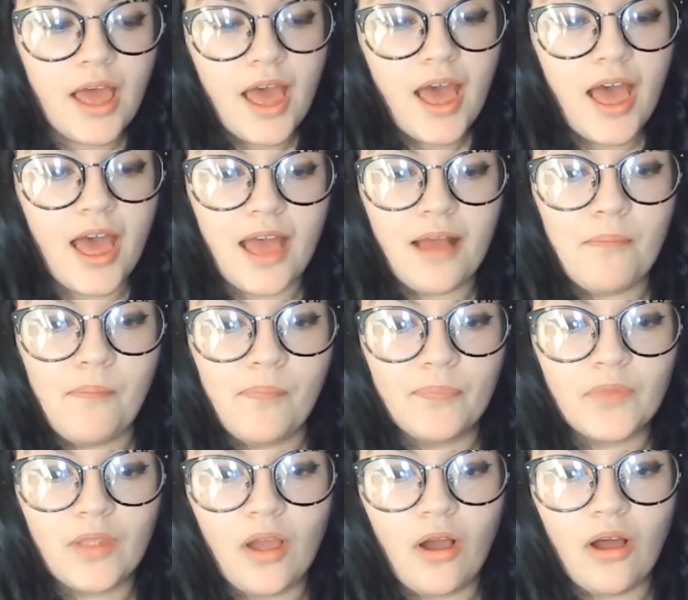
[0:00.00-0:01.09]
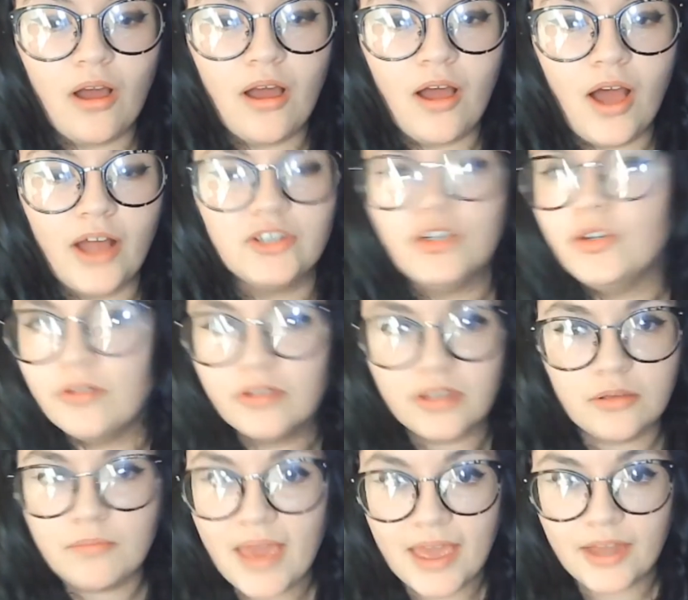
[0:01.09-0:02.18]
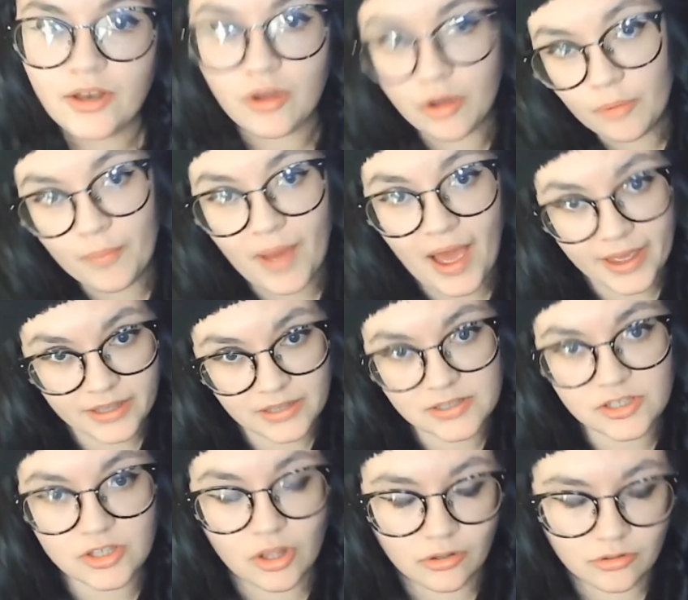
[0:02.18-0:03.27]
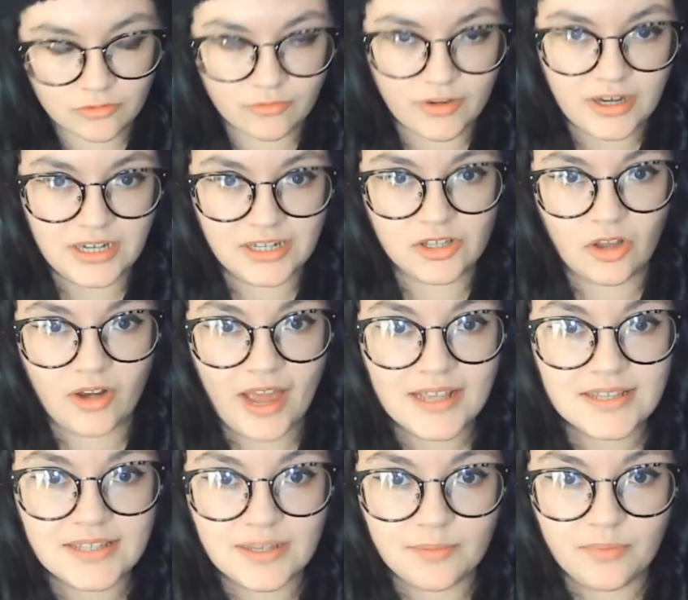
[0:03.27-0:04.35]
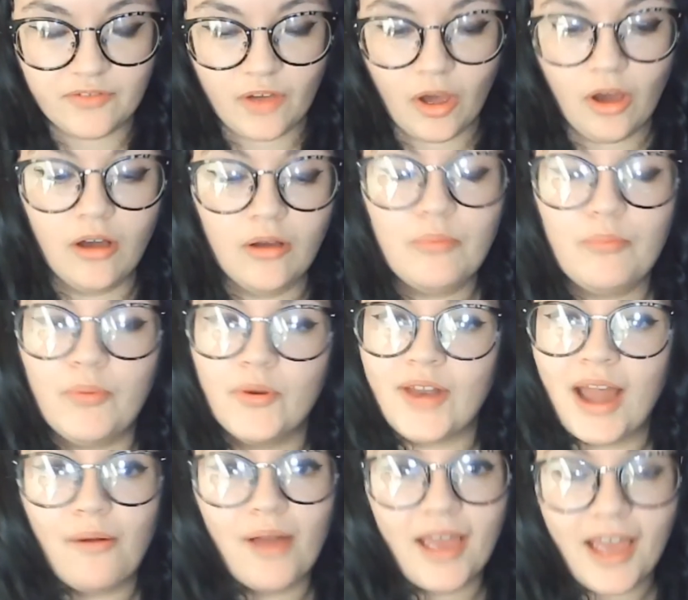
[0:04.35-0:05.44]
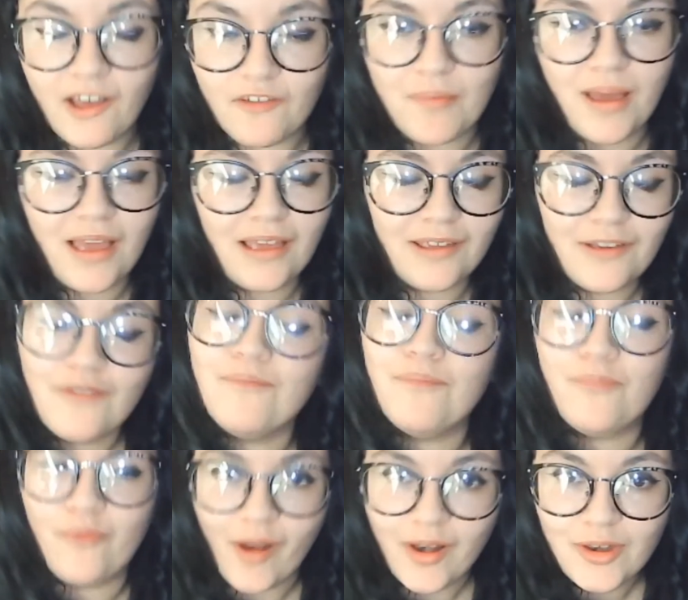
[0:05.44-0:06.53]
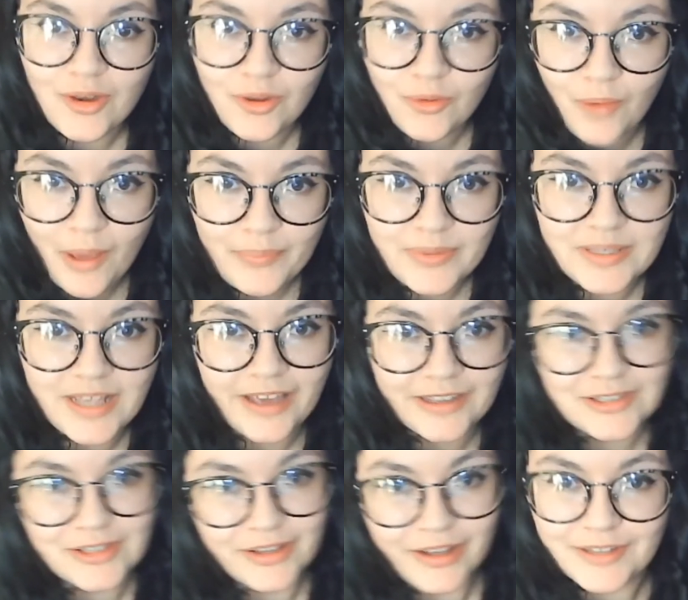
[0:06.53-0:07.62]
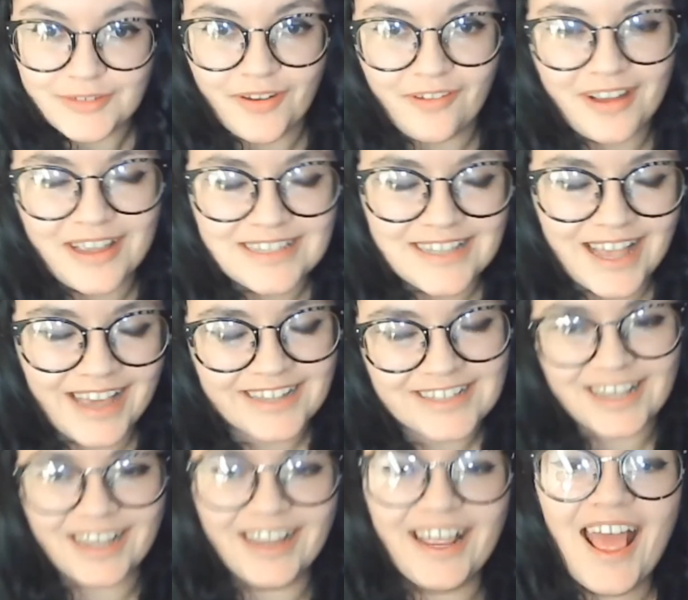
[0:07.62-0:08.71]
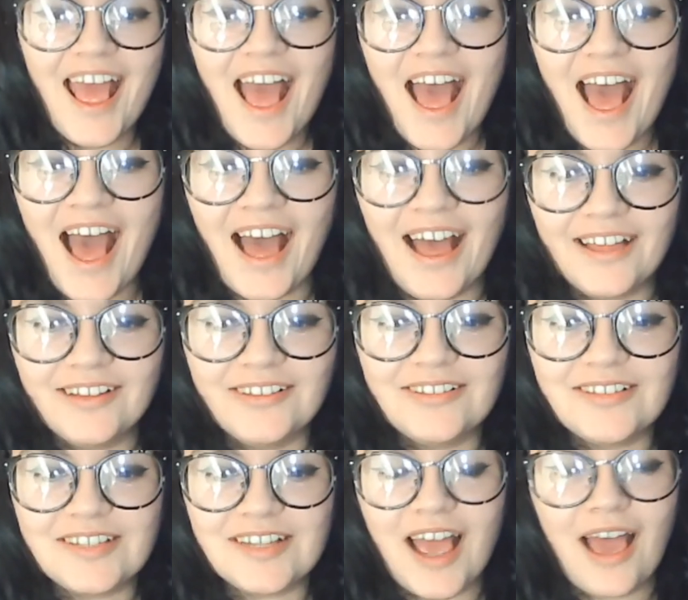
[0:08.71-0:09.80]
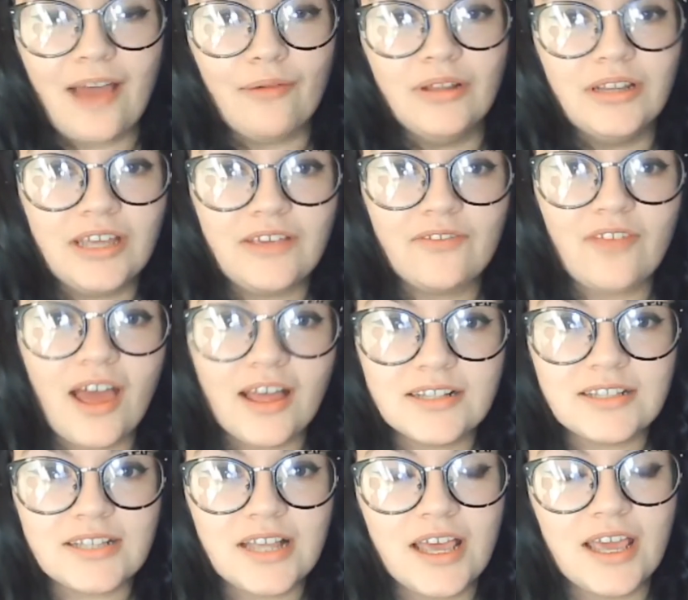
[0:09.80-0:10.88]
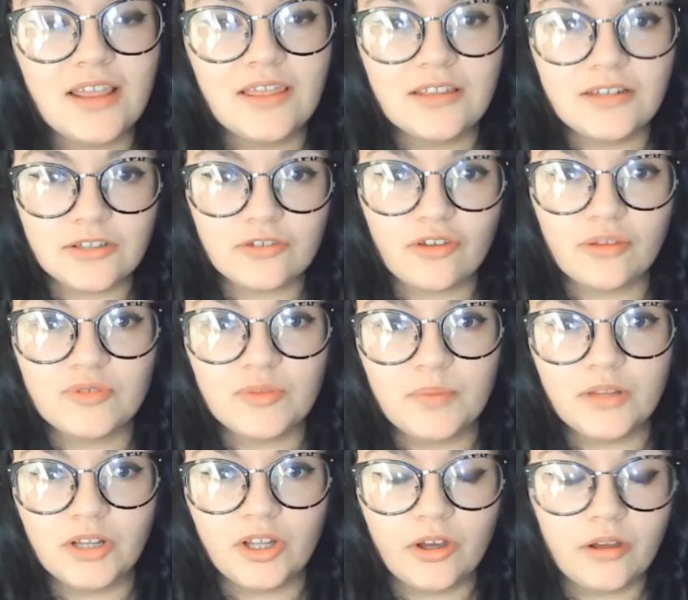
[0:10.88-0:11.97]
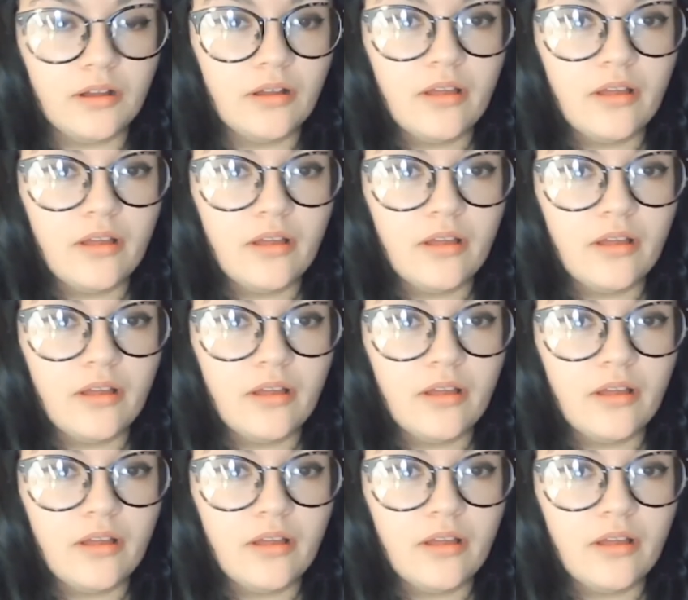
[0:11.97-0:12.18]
I don't know, you may know, but I sold readings on Etsy before, but now I have my brand new website, so that's very exciting, and I will leave that in the description below.